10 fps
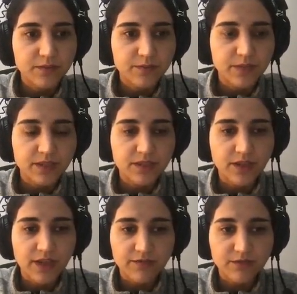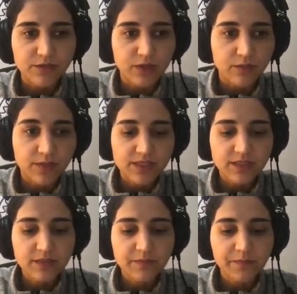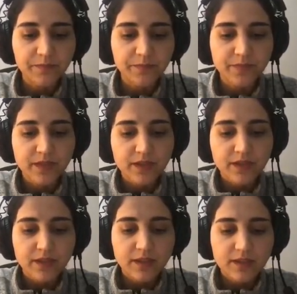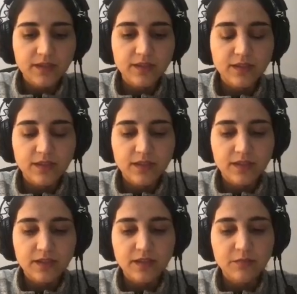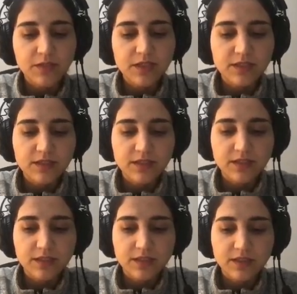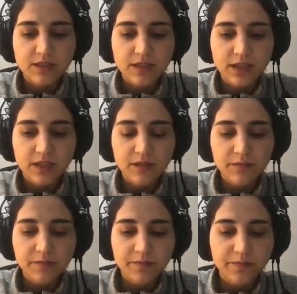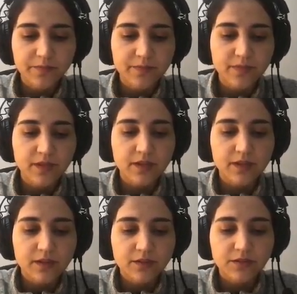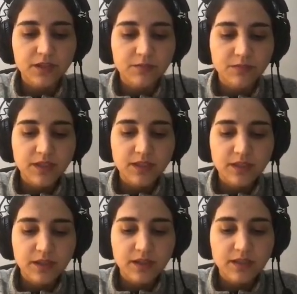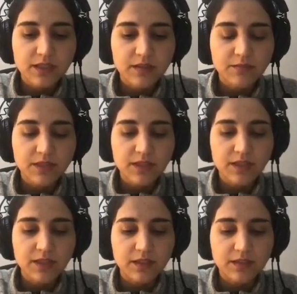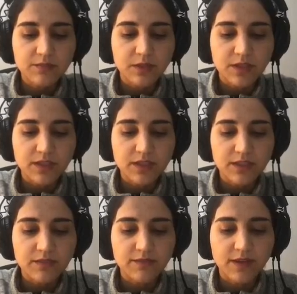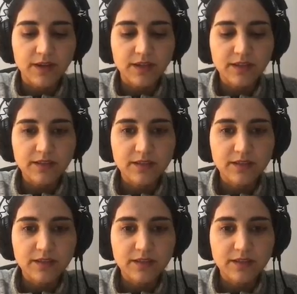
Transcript: but you have to commit it. Git commit m readme.md is modified,